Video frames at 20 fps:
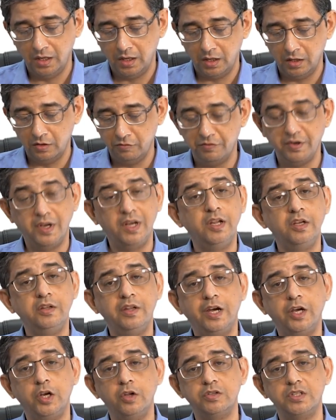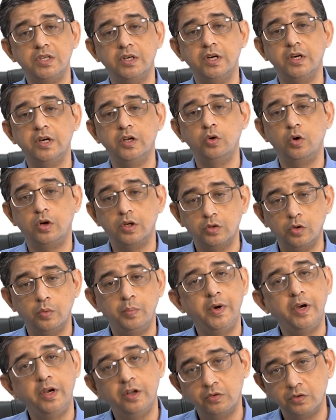In Phelan that you studied in
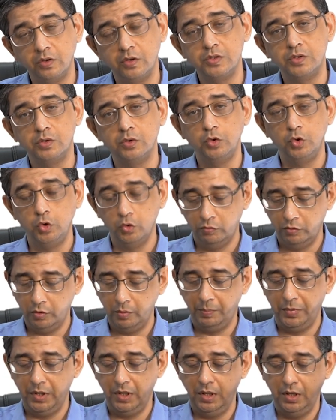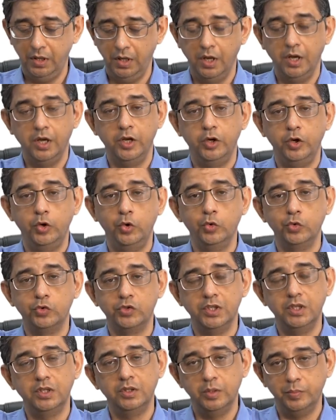orthopedics also, you would be
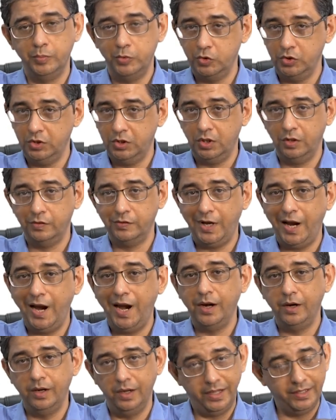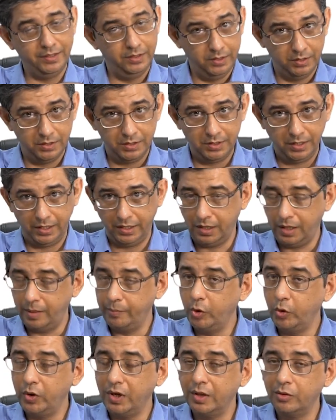using the position of the hand like this, like I'm
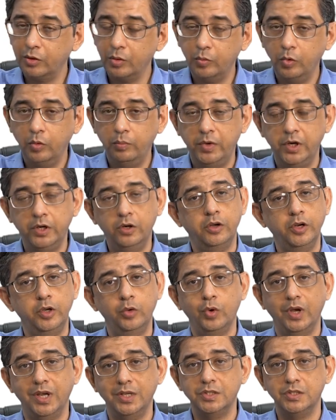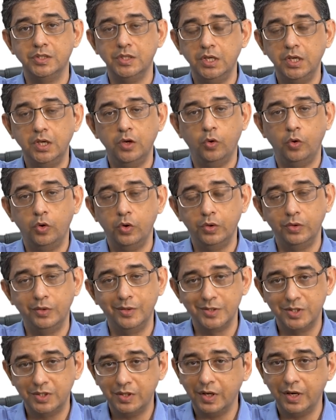doing at the moment, or you can see on
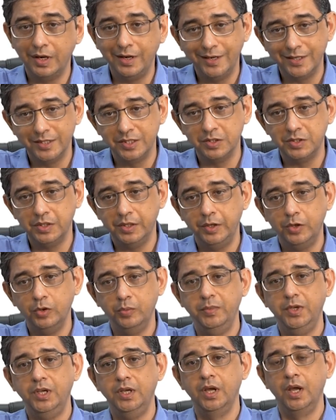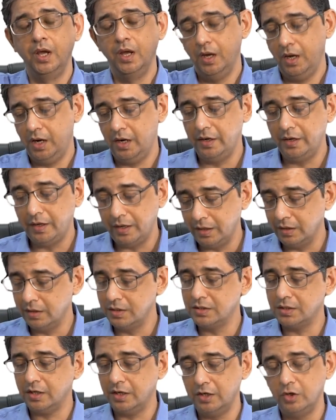the screen adjacent to me. And Tinel
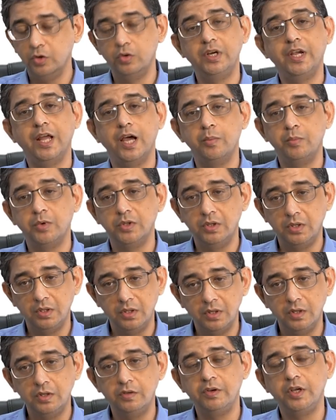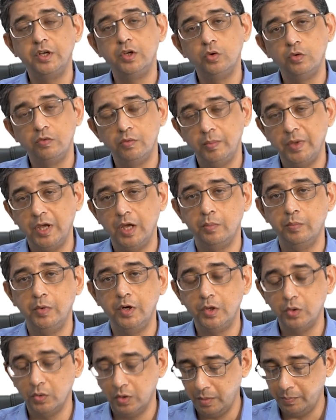sign, you will tap on the nerve and you will be
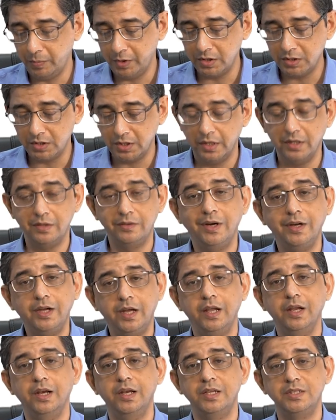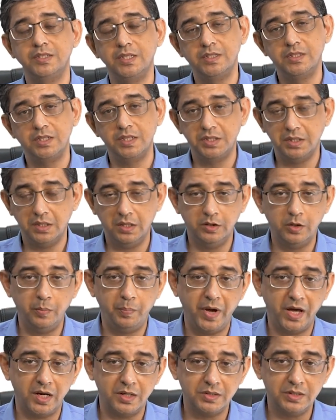able to appreciate the tingling sensation and the
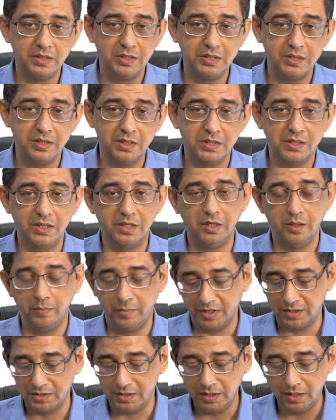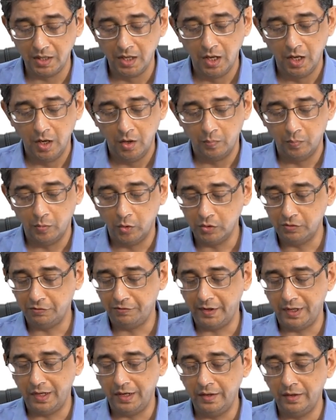paresthesias that are present. Both
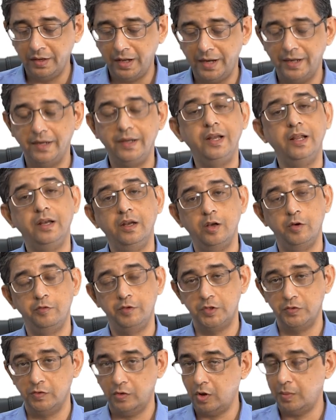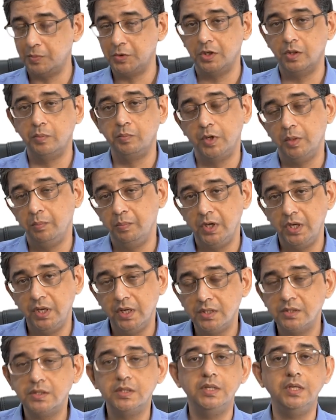Phelan and Tinel, which were option number B
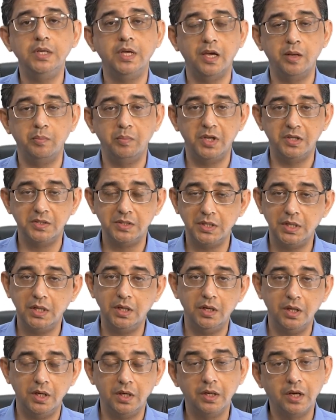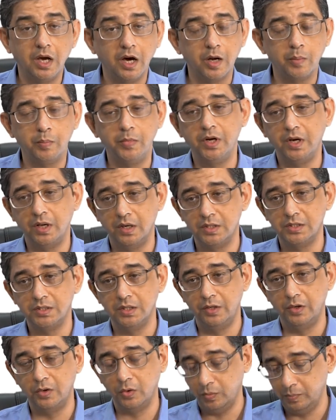and C, can be seen in carpal tunnel
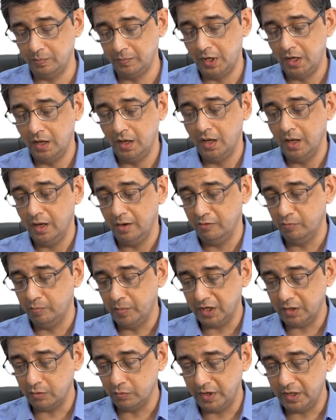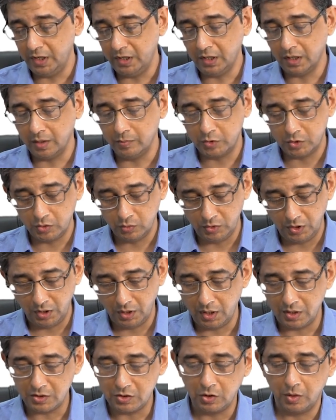syndrome. But when it comes to the
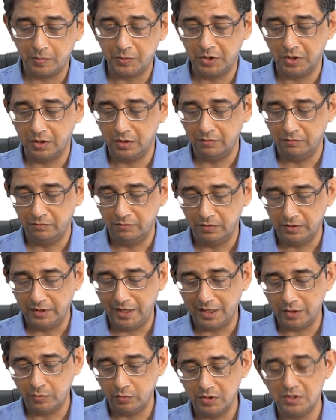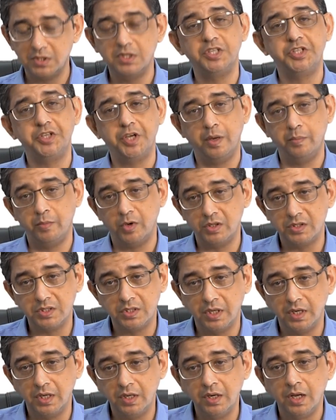last option, that was Shamroth
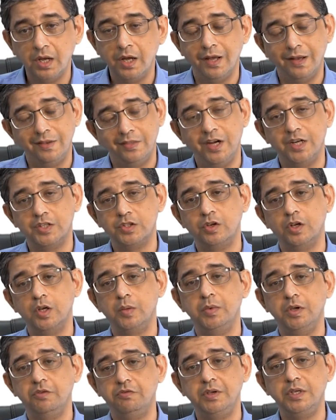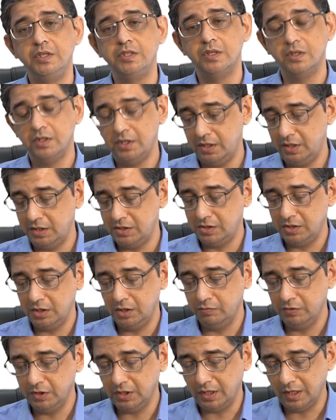sign, that's going to be a feature that is
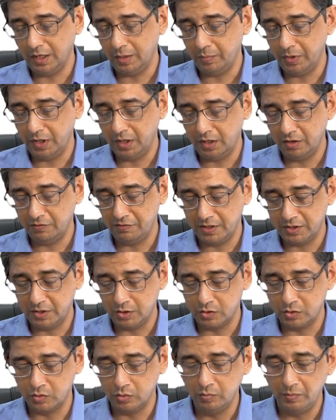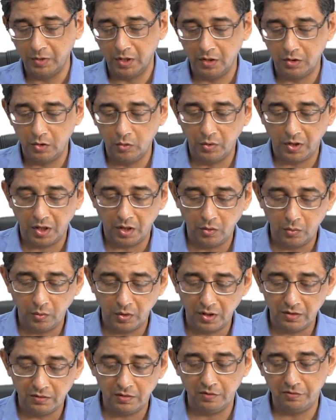seen with clubbing. If I just zoom in, you can
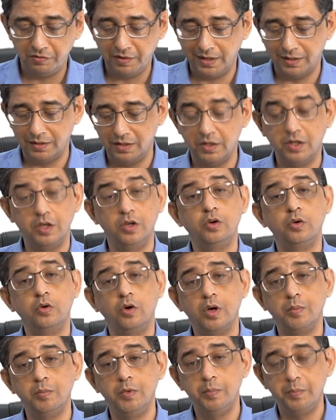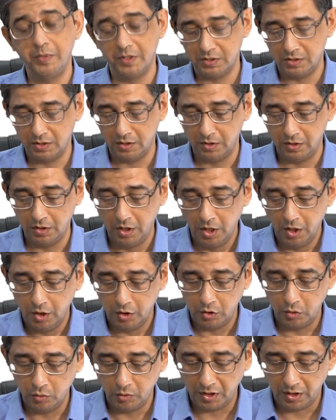notice the fact that in a normal person,
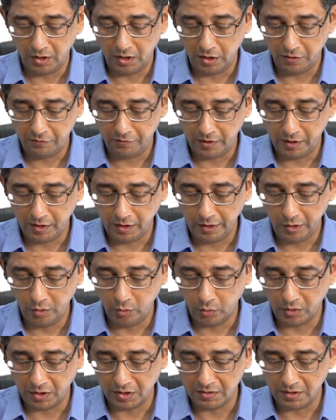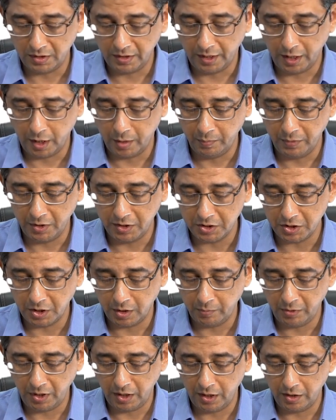you can definitely notice a diamond
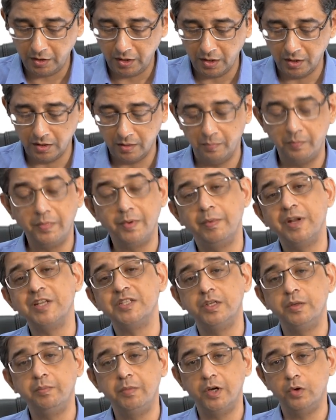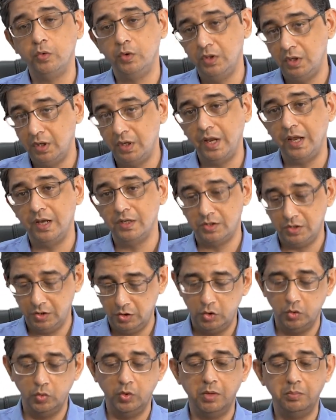shaped area present between the nails in
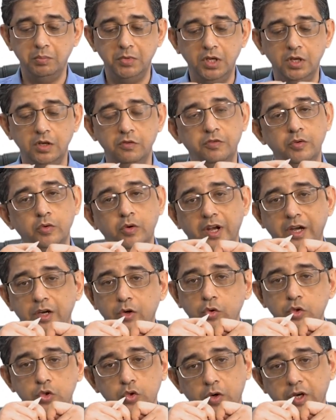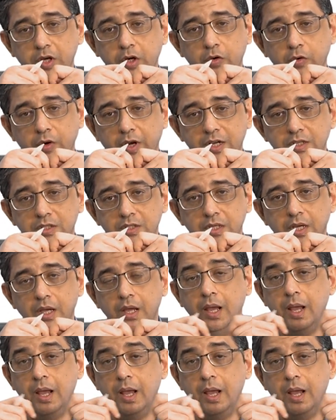you and me if you tend to join your nails.